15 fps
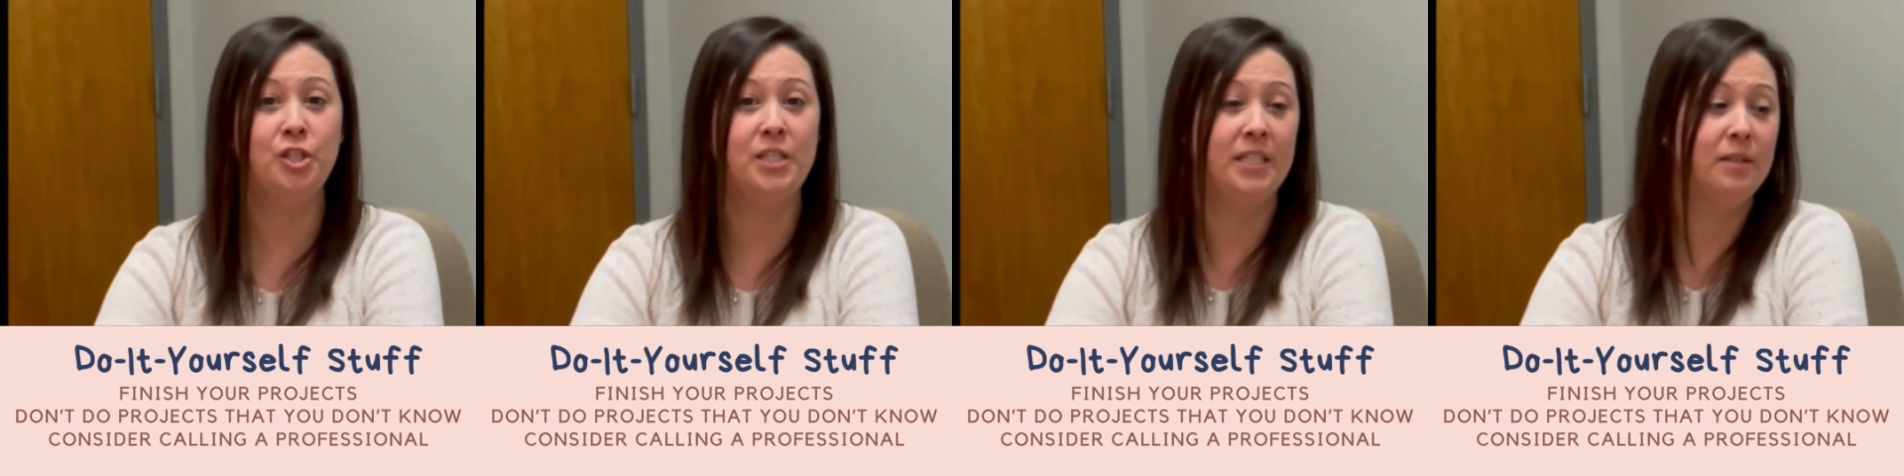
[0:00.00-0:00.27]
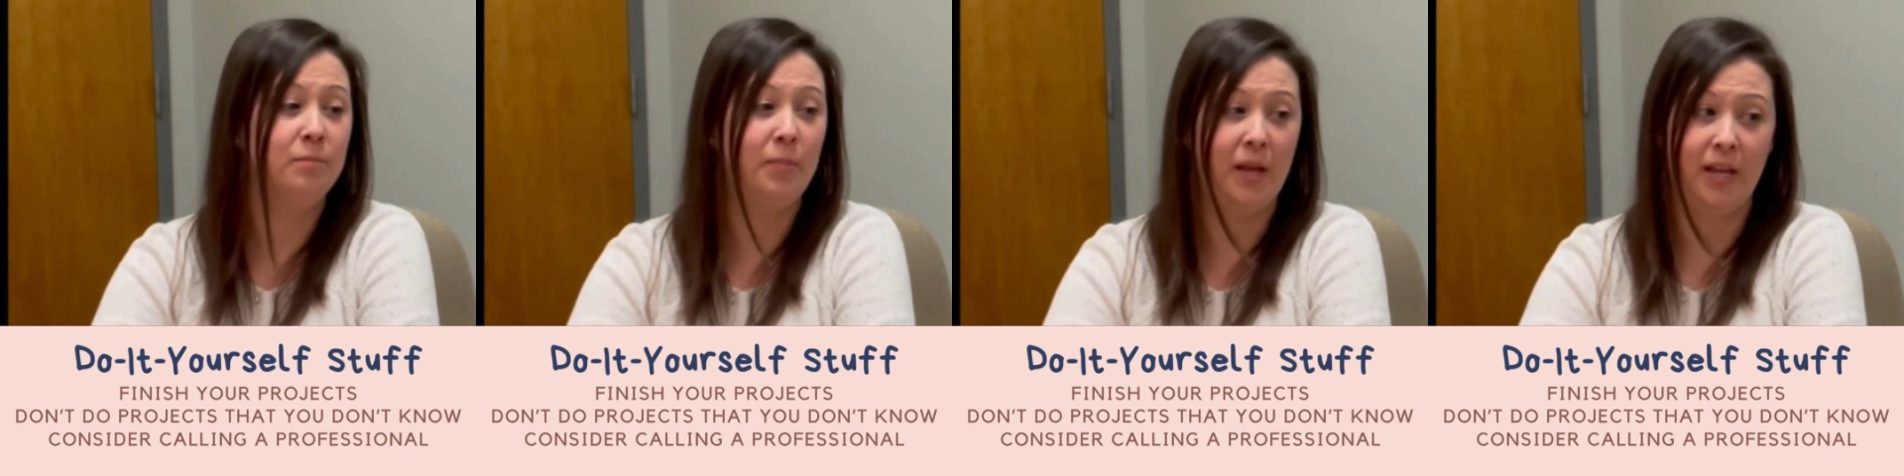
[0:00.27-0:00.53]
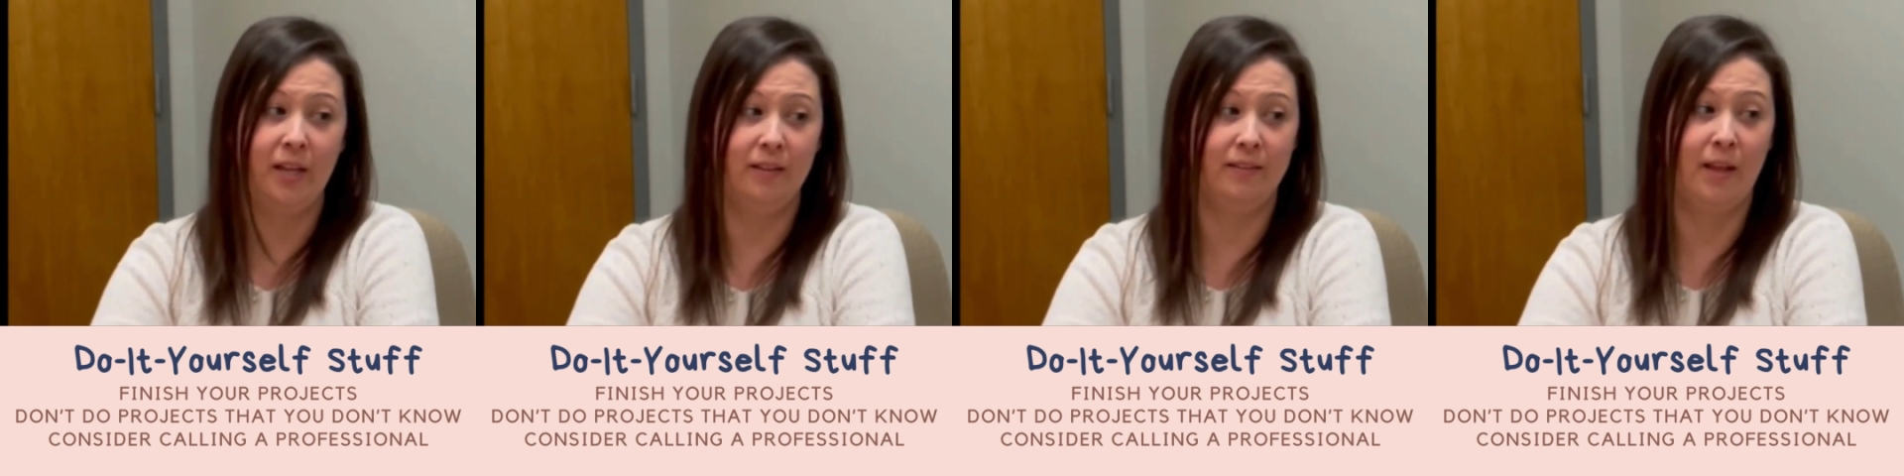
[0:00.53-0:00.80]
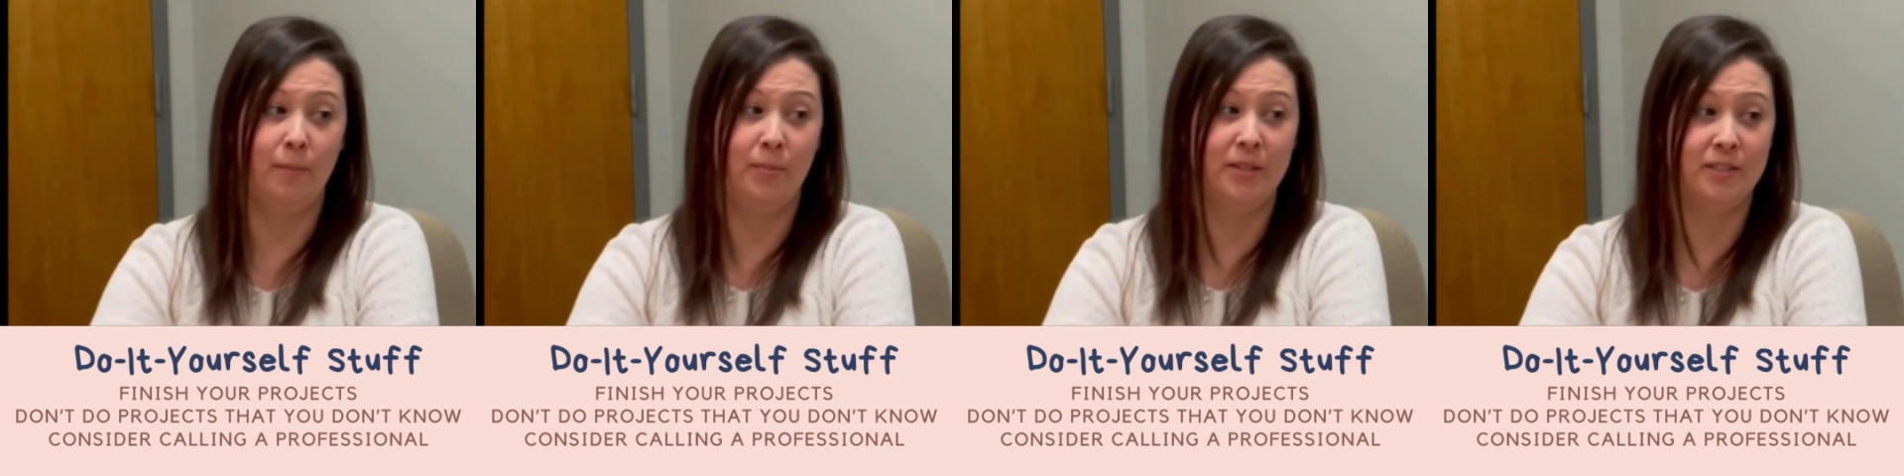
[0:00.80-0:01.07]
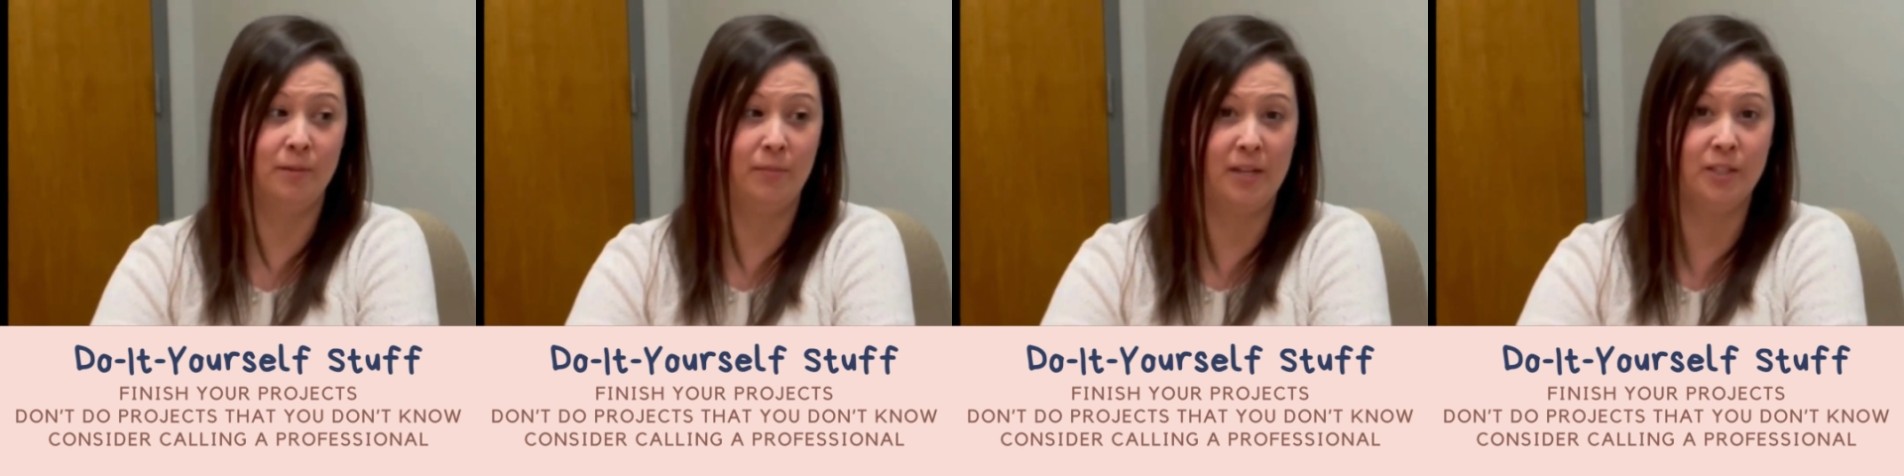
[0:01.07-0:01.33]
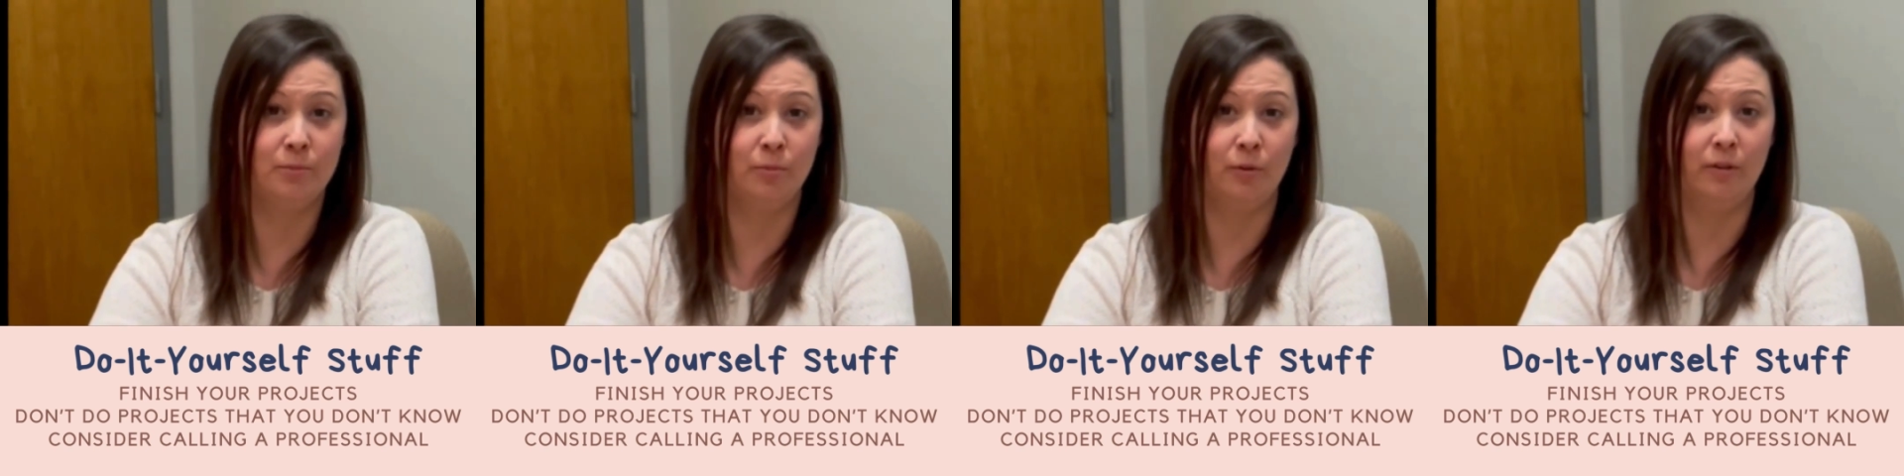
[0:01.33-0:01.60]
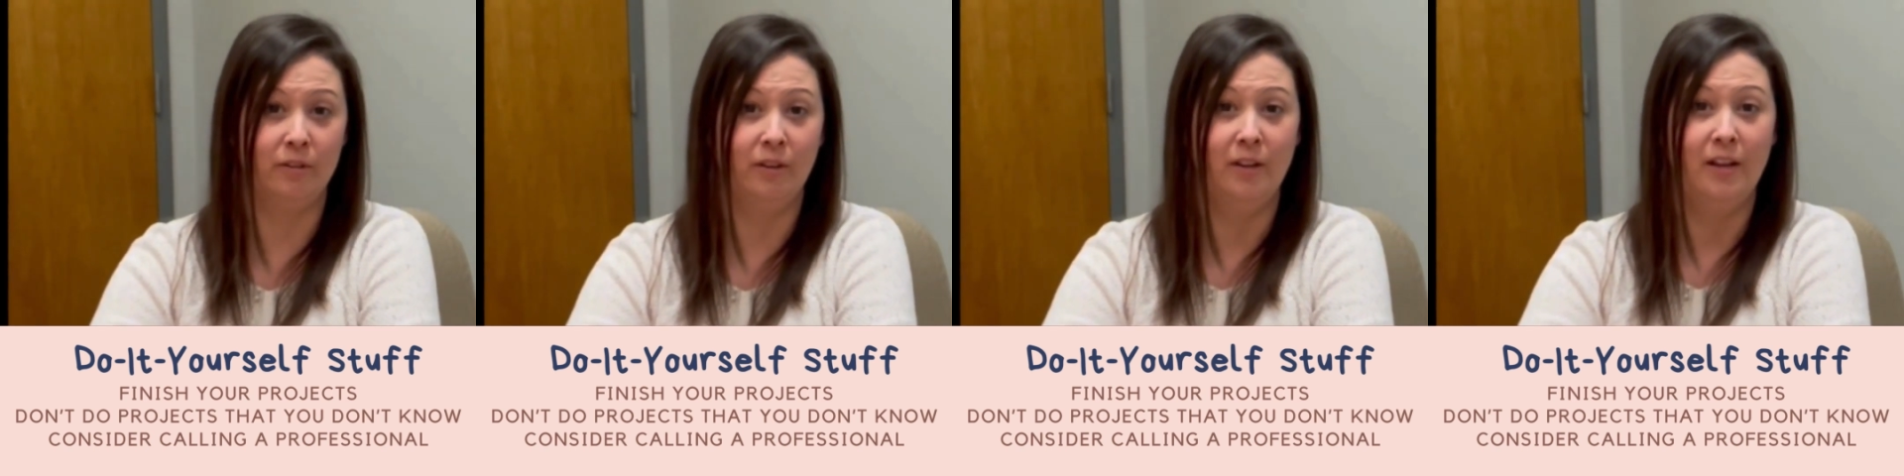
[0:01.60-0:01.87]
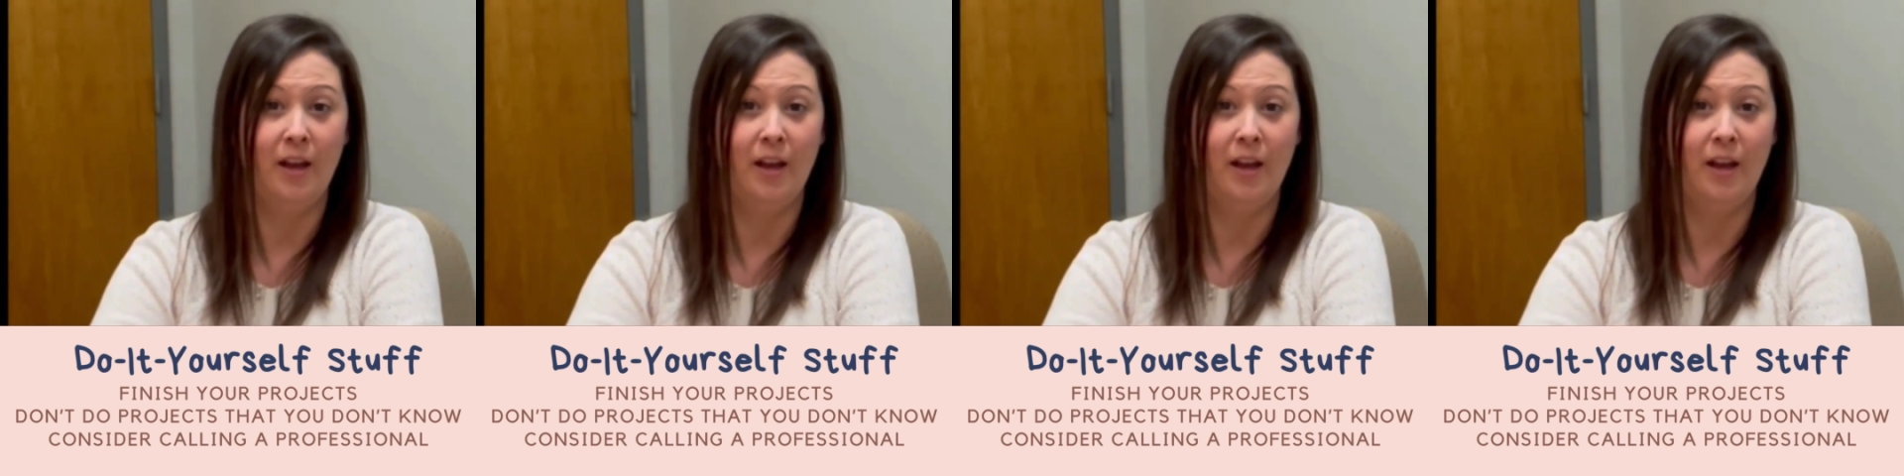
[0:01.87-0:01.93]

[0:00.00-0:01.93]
didn't paint that piece of baseboard.